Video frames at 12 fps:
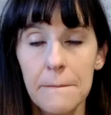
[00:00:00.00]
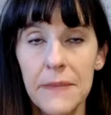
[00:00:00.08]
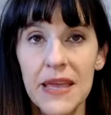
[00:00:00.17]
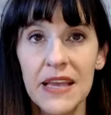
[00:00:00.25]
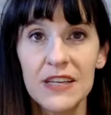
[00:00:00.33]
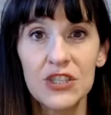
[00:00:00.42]

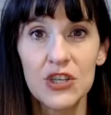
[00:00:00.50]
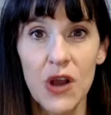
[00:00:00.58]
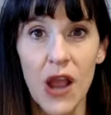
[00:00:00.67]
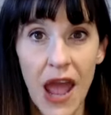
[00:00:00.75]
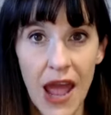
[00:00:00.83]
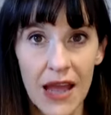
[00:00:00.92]
because
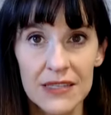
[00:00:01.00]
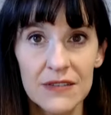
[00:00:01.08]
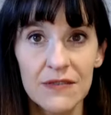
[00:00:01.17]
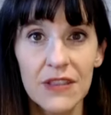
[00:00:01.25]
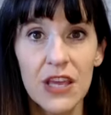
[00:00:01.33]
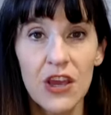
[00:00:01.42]
you're
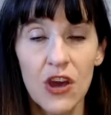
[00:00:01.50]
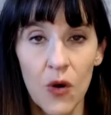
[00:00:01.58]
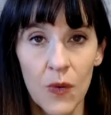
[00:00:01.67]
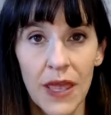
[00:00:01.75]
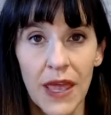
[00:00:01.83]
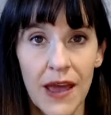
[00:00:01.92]
actively
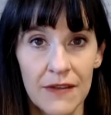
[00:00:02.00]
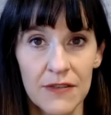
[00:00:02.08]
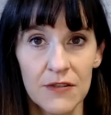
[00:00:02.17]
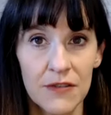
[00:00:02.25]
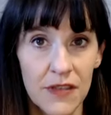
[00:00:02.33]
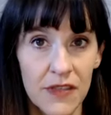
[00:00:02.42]
going
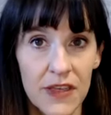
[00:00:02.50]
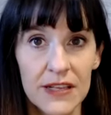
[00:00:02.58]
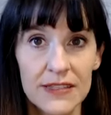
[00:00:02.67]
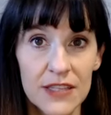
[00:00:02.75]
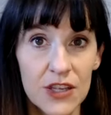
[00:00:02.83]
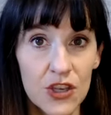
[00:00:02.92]
after the
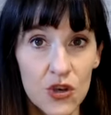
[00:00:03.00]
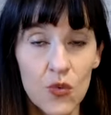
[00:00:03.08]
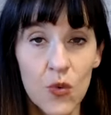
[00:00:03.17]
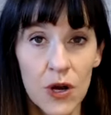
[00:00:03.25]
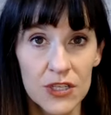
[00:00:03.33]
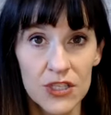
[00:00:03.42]
things that you
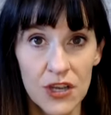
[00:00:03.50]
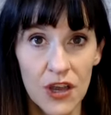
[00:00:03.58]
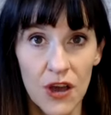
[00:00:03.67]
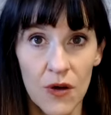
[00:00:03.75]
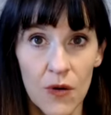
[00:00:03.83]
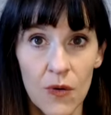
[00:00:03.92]
want to
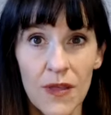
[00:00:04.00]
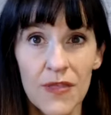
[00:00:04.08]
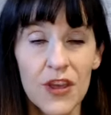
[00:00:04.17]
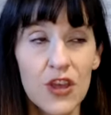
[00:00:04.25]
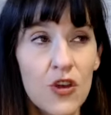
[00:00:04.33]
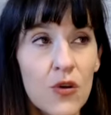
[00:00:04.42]
go
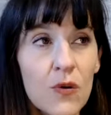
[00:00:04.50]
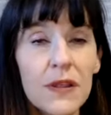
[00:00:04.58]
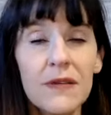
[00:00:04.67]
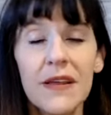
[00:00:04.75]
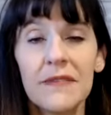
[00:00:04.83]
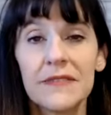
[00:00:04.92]
that you don't
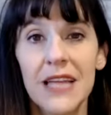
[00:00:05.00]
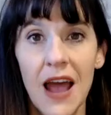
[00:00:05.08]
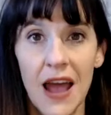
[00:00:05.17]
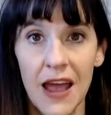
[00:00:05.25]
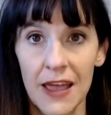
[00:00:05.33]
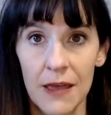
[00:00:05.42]
even have
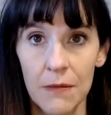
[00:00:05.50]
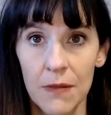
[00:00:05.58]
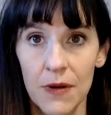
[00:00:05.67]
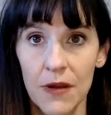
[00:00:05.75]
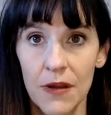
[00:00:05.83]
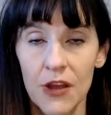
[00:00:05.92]
time.
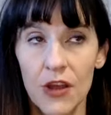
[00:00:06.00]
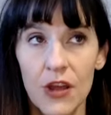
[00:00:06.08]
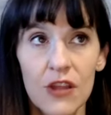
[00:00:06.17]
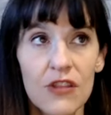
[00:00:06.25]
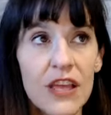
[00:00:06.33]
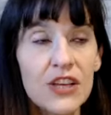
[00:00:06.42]

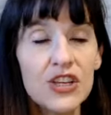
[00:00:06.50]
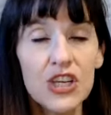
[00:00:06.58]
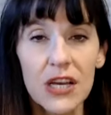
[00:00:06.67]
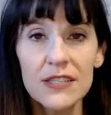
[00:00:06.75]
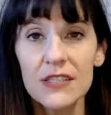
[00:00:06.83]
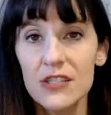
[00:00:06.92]
They
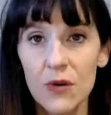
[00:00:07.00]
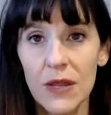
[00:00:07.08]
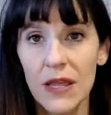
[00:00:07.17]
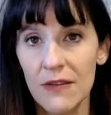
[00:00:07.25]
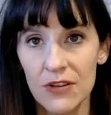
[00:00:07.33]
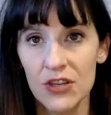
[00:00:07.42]
just don't
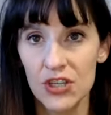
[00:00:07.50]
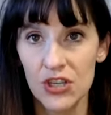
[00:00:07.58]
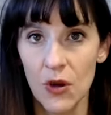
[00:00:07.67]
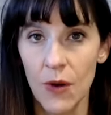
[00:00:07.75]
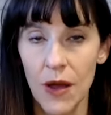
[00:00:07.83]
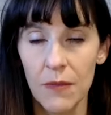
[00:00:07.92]
even
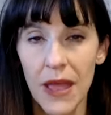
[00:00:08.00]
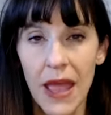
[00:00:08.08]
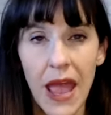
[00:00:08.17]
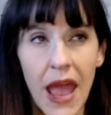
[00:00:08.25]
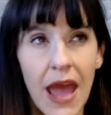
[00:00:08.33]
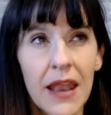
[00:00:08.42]
show up.
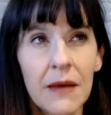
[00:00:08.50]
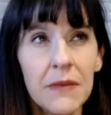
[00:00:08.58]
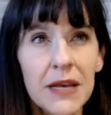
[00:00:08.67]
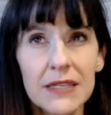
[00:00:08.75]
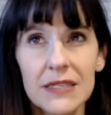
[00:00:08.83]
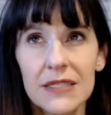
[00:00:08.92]
And I'm
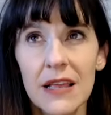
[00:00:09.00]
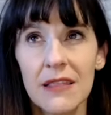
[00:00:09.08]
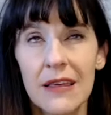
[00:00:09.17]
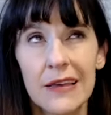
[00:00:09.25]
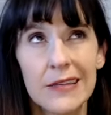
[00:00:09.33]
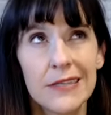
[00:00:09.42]
not saying
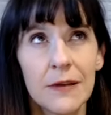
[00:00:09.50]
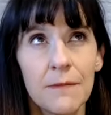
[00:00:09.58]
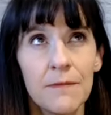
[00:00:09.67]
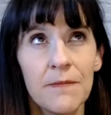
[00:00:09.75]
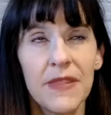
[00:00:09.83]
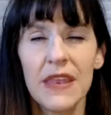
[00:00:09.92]
that
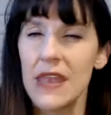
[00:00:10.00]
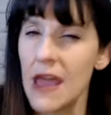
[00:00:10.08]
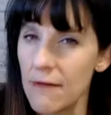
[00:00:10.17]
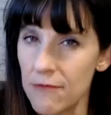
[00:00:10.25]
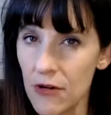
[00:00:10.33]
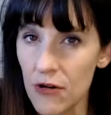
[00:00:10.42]

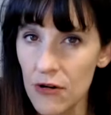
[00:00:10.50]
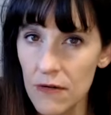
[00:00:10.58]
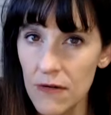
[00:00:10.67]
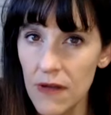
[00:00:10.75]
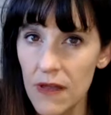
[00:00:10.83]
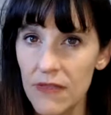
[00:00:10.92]
never
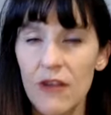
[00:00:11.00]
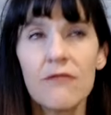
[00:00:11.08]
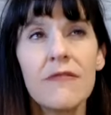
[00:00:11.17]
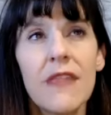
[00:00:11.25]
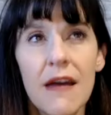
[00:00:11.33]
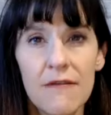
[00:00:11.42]
they'll
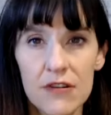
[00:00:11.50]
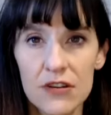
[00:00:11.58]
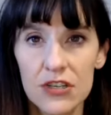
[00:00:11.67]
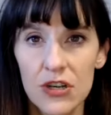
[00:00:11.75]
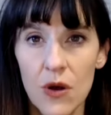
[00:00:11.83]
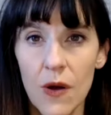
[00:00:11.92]
never
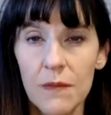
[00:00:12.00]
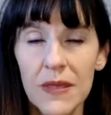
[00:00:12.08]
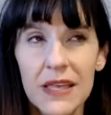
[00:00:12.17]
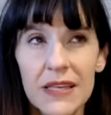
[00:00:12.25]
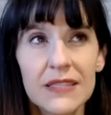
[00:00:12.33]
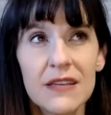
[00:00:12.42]
show up
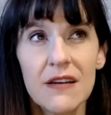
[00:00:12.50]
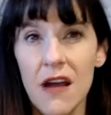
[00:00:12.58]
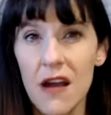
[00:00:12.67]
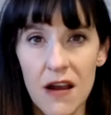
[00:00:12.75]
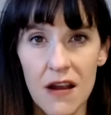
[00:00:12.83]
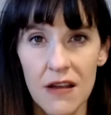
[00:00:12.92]
because there
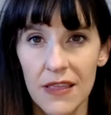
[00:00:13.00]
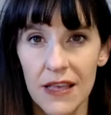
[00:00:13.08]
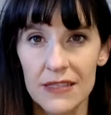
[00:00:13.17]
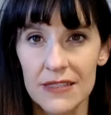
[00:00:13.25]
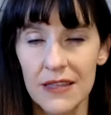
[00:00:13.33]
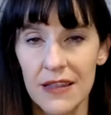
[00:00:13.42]
are hard
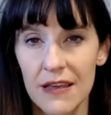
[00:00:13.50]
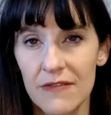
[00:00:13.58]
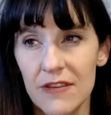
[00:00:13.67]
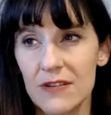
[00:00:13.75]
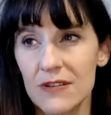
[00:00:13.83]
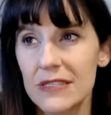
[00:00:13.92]
things in life.
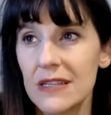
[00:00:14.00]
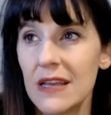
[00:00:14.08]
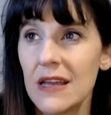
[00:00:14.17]
There's